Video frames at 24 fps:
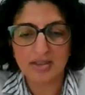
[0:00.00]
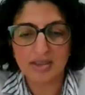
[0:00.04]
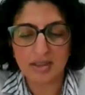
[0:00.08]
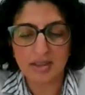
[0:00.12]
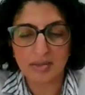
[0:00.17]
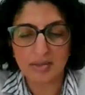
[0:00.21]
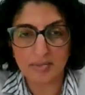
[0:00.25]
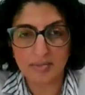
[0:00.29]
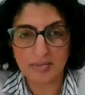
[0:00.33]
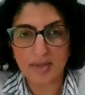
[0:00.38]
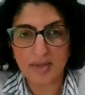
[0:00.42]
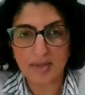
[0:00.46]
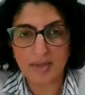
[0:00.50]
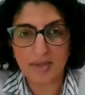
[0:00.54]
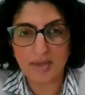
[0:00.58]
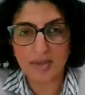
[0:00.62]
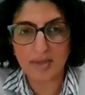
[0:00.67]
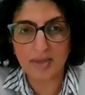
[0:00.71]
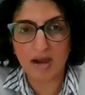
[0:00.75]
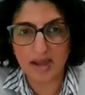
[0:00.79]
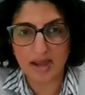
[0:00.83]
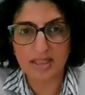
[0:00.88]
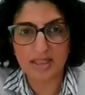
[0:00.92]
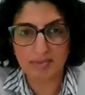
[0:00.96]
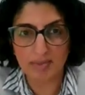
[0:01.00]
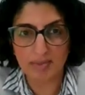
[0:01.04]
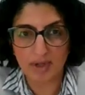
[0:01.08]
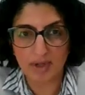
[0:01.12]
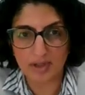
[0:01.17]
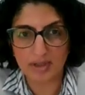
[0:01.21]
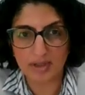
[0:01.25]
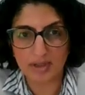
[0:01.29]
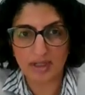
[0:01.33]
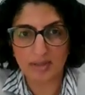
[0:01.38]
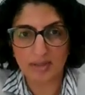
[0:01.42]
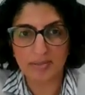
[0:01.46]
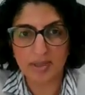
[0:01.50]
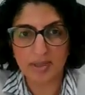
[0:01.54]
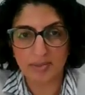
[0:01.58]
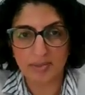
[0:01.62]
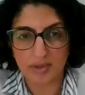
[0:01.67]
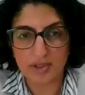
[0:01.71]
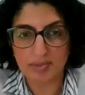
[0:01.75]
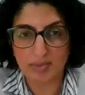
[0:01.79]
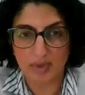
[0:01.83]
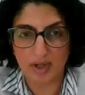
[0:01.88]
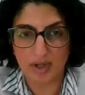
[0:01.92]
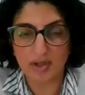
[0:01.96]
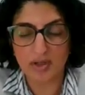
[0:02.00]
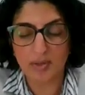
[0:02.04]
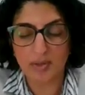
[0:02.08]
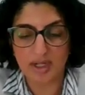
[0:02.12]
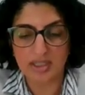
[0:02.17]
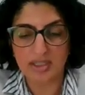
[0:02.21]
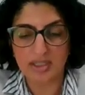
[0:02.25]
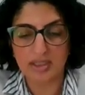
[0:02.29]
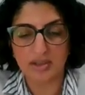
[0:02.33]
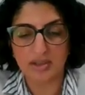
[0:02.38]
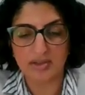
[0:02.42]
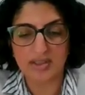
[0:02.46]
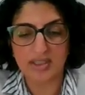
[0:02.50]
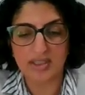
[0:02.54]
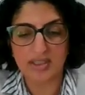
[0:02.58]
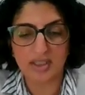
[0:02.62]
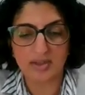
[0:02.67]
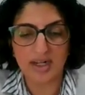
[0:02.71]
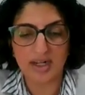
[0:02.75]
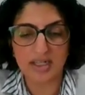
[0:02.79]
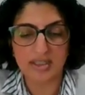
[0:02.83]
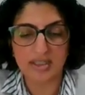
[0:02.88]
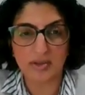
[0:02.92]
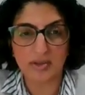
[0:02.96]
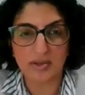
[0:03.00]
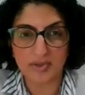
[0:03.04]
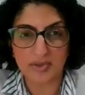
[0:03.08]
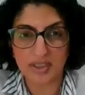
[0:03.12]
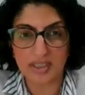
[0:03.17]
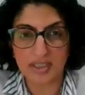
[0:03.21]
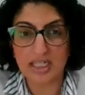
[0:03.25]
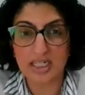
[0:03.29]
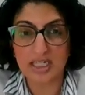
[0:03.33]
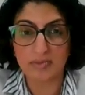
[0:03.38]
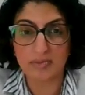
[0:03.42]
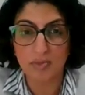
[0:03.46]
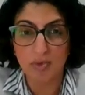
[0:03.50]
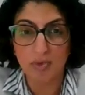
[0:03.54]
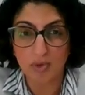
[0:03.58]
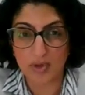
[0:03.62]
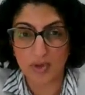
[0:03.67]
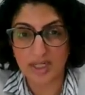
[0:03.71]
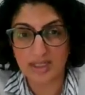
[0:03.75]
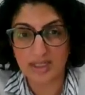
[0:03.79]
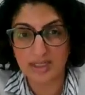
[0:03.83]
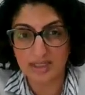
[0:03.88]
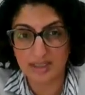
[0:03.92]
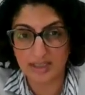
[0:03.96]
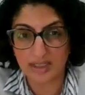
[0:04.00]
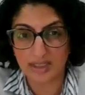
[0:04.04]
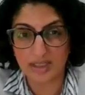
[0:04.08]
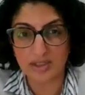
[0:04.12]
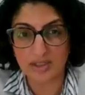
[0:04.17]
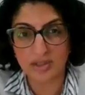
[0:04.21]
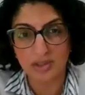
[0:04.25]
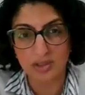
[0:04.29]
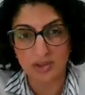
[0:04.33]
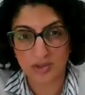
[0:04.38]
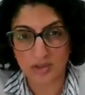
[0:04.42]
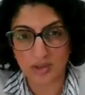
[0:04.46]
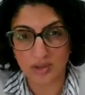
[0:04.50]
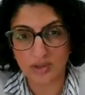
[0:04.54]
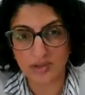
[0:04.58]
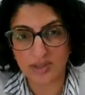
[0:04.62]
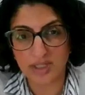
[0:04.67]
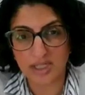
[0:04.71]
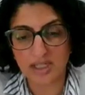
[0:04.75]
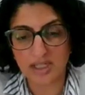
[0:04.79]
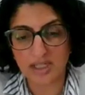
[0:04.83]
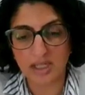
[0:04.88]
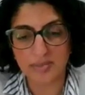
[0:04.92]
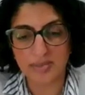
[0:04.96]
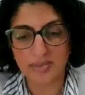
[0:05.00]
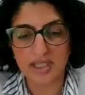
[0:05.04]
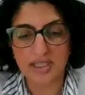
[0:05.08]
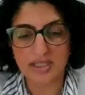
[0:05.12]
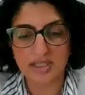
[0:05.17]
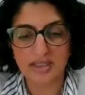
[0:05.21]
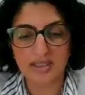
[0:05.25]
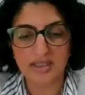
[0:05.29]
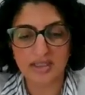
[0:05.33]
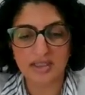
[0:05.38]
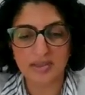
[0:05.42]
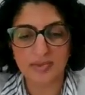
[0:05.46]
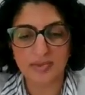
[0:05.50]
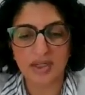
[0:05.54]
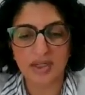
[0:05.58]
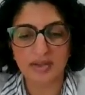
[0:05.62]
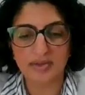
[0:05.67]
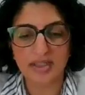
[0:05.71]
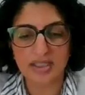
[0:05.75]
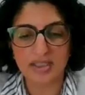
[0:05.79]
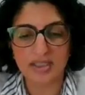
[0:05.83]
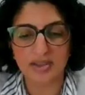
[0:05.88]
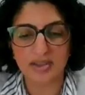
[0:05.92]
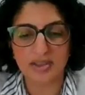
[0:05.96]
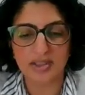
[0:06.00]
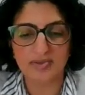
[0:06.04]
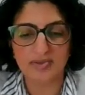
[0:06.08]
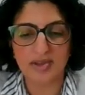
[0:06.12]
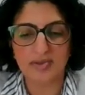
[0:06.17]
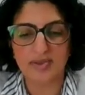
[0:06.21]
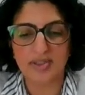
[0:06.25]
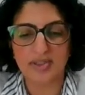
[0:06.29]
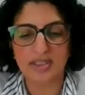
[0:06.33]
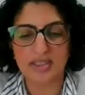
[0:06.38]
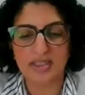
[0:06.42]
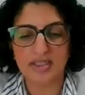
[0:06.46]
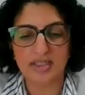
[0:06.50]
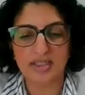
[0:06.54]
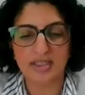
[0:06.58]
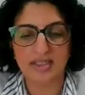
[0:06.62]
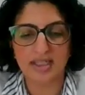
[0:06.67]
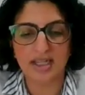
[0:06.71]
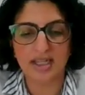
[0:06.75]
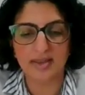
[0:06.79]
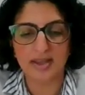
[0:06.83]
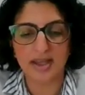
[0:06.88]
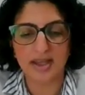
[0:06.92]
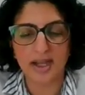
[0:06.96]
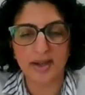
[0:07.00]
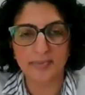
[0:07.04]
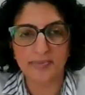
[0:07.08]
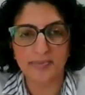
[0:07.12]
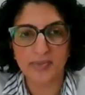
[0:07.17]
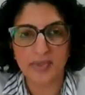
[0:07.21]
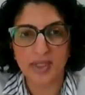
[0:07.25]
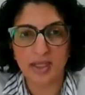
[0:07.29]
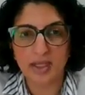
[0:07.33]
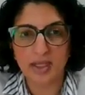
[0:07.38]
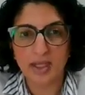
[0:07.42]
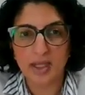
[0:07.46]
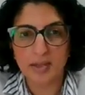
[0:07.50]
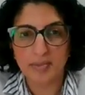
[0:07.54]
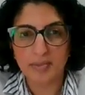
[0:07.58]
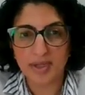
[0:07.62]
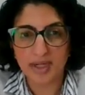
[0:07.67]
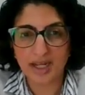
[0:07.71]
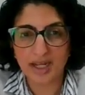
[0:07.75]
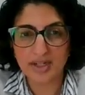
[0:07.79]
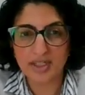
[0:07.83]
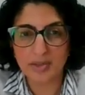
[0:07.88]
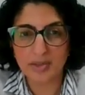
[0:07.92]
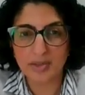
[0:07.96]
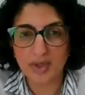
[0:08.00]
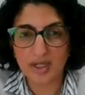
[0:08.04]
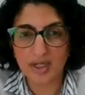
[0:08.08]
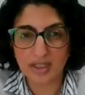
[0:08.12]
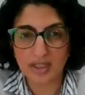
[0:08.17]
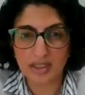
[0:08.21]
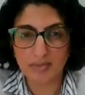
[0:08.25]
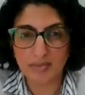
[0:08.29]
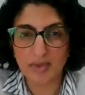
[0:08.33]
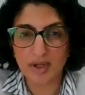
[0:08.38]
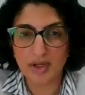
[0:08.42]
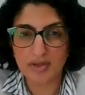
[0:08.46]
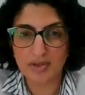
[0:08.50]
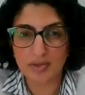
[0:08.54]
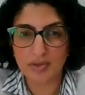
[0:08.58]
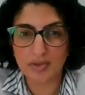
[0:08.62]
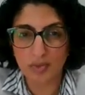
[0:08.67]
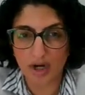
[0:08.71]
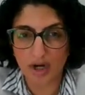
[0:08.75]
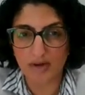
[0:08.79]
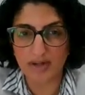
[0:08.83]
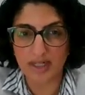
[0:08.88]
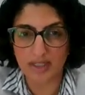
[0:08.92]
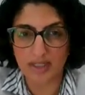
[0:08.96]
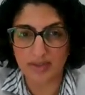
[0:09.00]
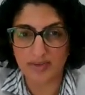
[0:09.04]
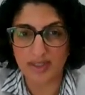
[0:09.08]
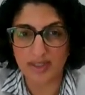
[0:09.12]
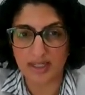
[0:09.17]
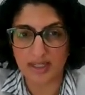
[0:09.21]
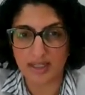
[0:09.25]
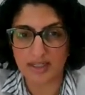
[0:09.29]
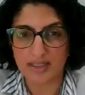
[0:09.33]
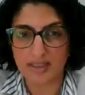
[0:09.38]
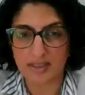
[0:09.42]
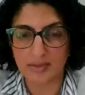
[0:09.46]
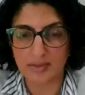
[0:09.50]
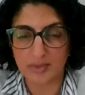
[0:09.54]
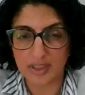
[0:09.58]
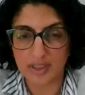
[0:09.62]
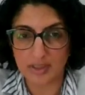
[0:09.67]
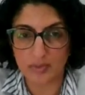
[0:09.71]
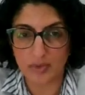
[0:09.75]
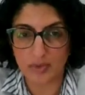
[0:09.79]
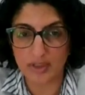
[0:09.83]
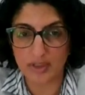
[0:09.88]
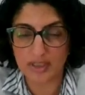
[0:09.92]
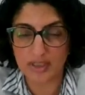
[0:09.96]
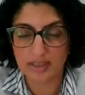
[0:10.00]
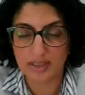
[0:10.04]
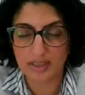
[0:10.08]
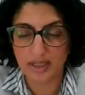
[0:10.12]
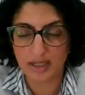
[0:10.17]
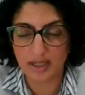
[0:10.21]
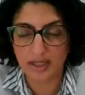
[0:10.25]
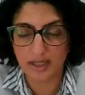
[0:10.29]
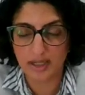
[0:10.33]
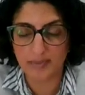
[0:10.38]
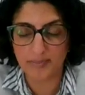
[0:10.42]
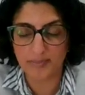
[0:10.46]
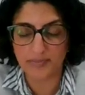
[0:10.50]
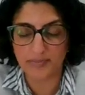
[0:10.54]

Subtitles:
So some people who smoke quite a lot of cigarettes often need more insulin to control their diabetes as well. And there's lots of evidence to say that. But actually, one of the most worrying things, which is what's